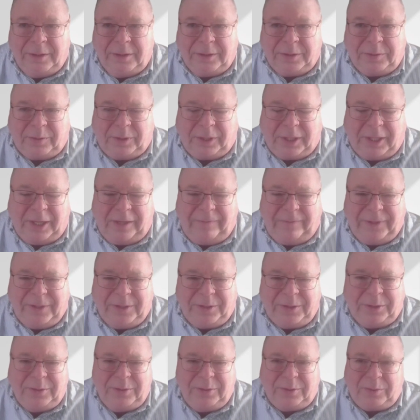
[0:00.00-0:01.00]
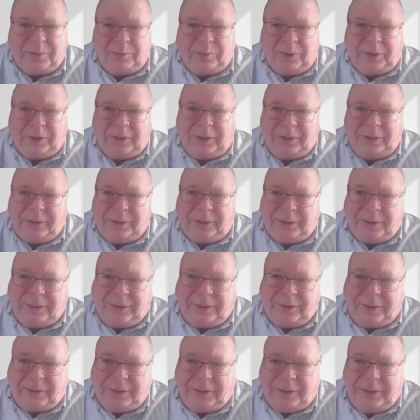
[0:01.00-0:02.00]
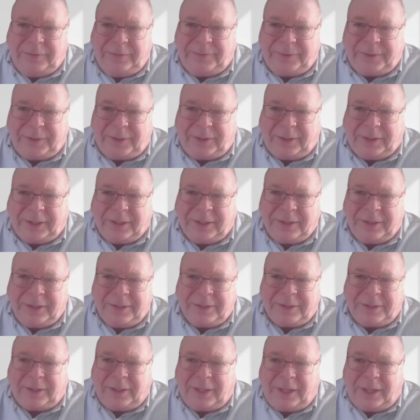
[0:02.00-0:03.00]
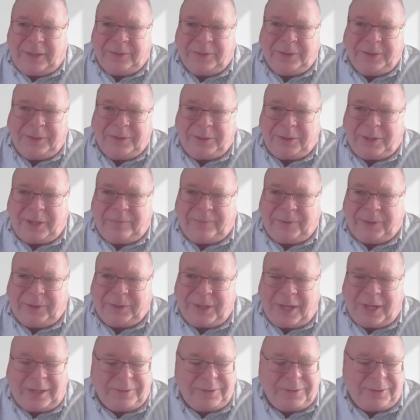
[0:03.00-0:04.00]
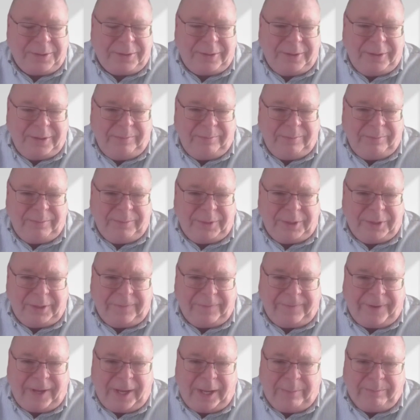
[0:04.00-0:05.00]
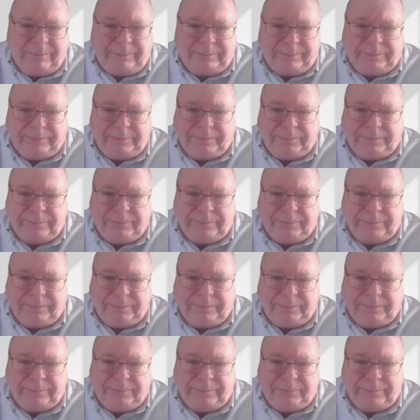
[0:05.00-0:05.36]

So, what kind of issues will occur if silica is allowed to travel downstream to the fab?